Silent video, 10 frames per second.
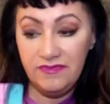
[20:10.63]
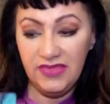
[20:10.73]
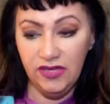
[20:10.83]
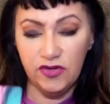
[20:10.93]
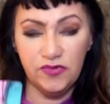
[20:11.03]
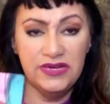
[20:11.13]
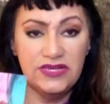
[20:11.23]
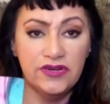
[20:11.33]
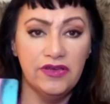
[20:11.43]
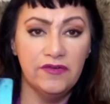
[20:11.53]
a
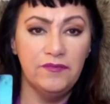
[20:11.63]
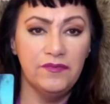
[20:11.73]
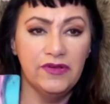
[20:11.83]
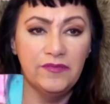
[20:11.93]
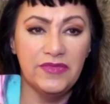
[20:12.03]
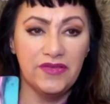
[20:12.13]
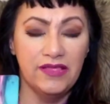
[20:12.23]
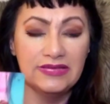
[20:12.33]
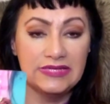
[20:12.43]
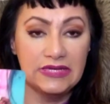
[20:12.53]
creature of
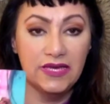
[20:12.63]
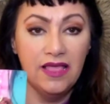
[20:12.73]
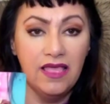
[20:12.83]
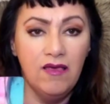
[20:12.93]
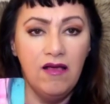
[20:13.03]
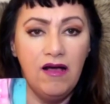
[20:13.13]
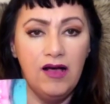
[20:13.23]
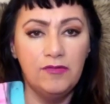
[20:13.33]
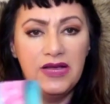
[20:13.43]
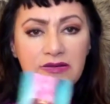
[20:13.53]
mythology,
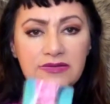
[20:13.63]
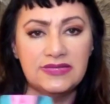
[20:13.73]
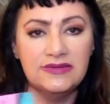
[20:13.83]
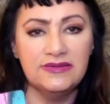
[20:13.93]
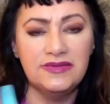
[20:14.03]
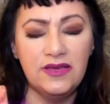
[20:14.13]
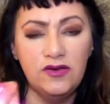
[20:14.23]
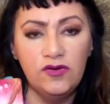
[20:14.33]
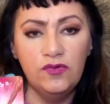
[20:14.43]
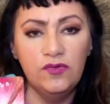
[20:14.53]
almost.
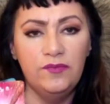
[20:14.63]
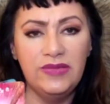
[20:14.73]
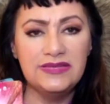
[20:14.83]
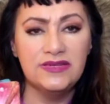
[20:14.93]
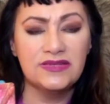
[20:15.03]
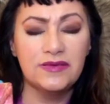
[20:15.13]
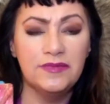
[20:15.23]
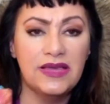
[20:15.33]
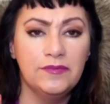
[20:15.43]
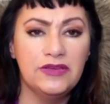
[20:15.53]
So messages can be
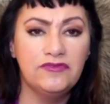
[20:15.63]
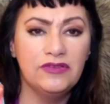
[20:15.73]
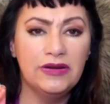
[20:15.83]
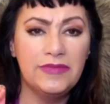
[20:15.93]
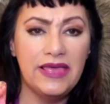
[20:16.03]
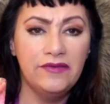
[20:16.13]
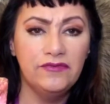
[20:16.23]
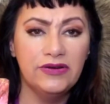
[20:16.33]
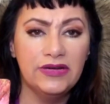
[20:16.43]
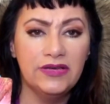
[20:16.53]
coming from
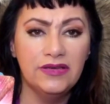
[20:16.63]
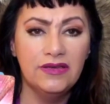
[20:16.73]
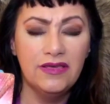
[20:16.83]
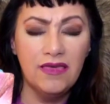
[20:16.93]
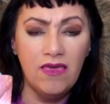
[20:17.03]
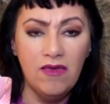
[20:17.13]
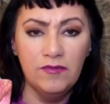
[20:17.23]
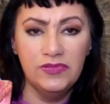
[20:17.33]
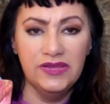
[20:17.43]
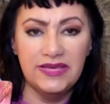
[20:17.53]
every
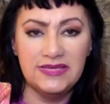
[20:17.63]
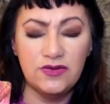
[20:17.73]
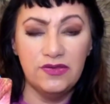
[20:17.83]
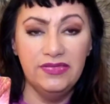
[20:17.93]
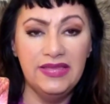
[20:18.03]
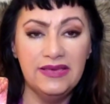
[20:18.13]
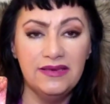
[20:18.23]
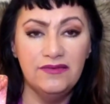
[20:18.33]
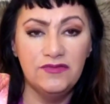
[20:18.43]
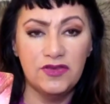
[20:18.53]
place you can think
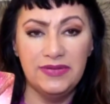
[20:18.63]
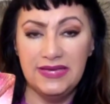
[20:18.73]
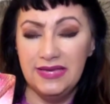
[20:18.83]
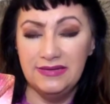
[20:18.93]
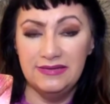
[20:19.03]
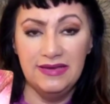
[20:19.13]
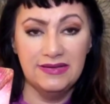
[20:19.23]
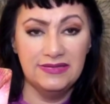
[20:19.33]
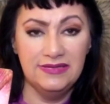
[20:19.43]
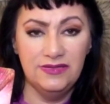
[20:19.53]
of. You could be getting
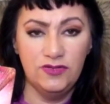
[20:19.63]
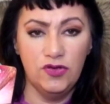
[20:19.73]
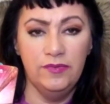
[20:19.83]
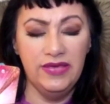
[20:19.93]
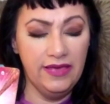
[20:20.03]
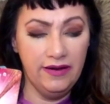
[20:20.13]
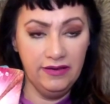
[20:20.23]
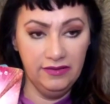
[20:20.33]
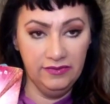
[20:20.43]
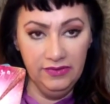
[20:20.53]
texts, you can be getting